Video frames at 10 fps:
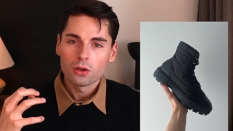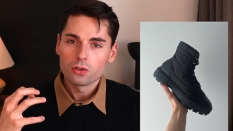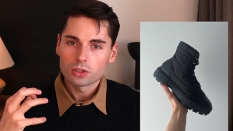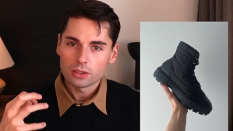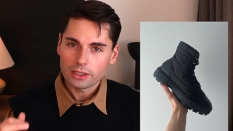
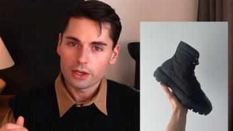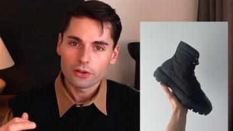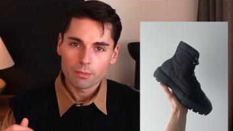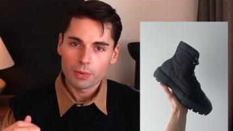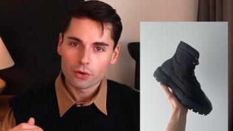
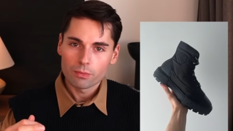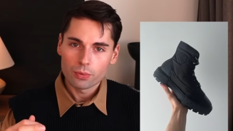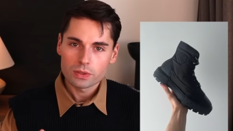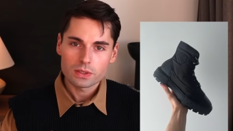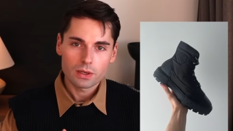utilitarian pair of
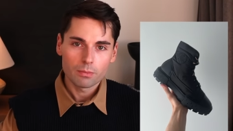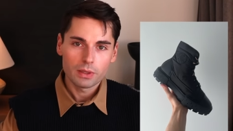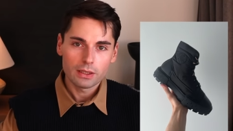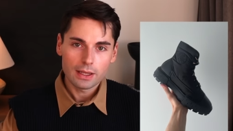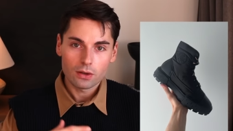boots
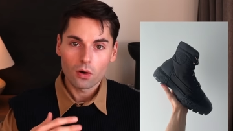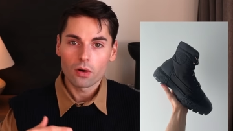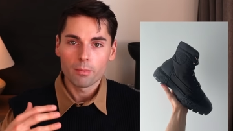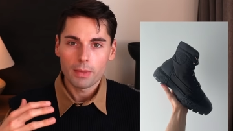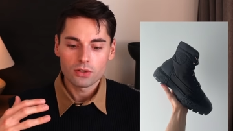something that
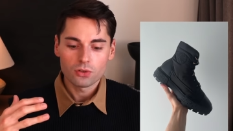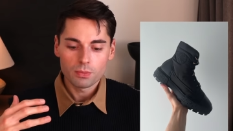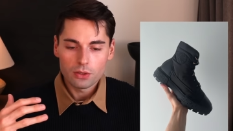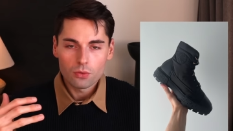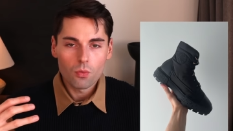are meant to
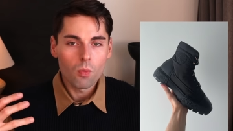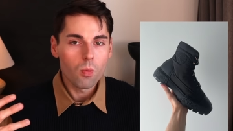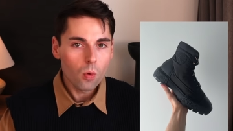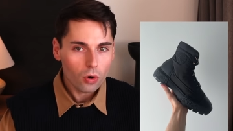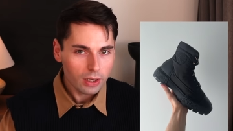be
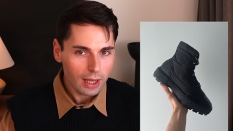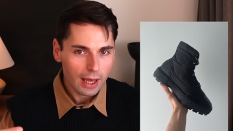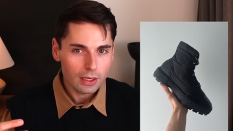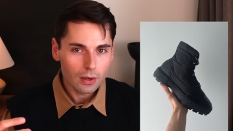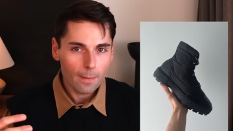worn
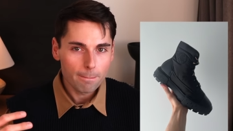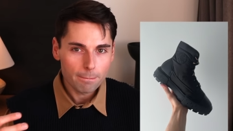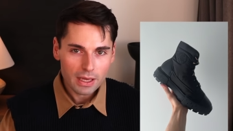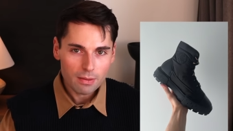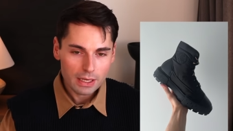and
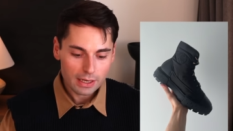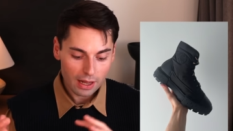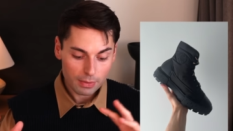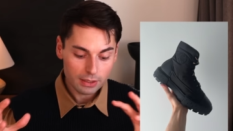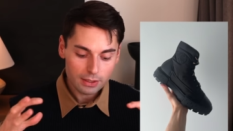not babied
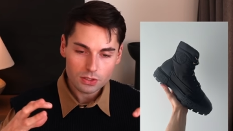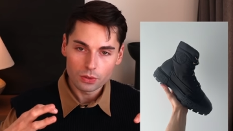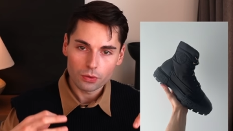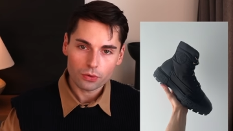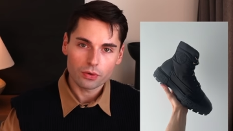i mean these
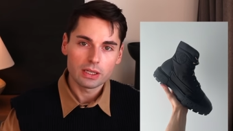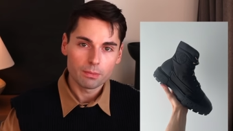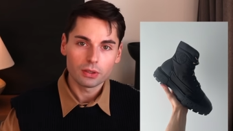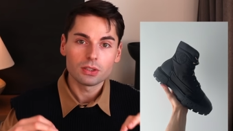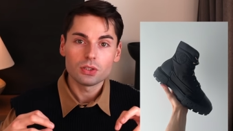look great
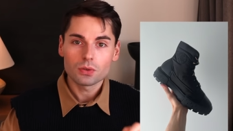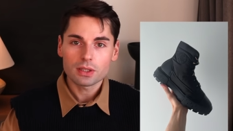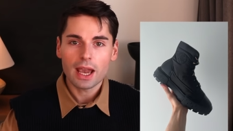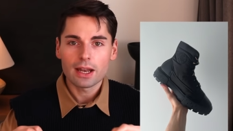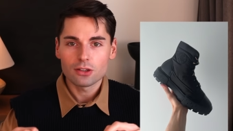but you
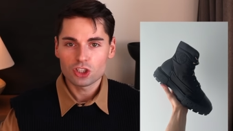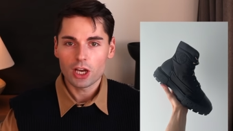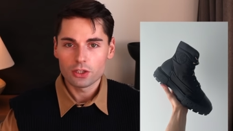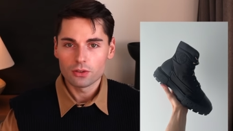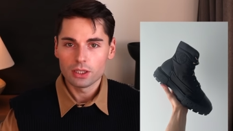can
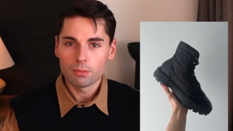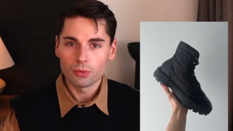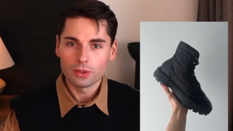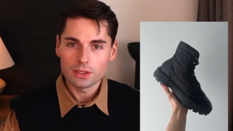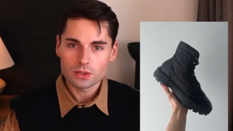genuinely
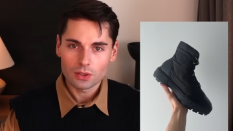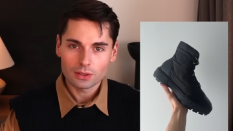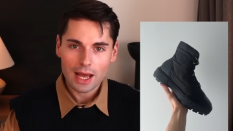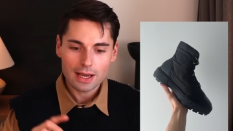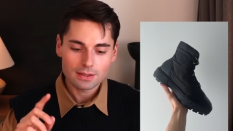put these to the
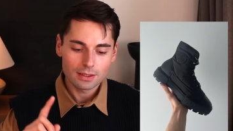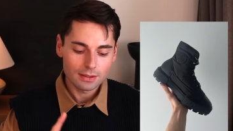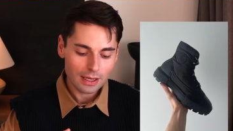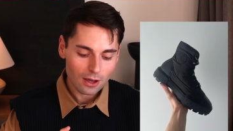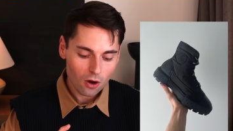test
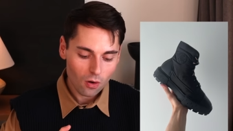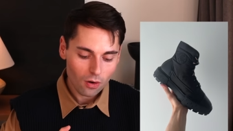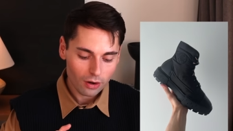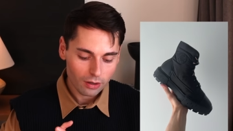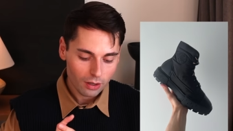they
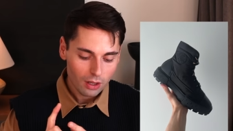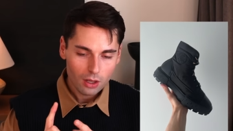are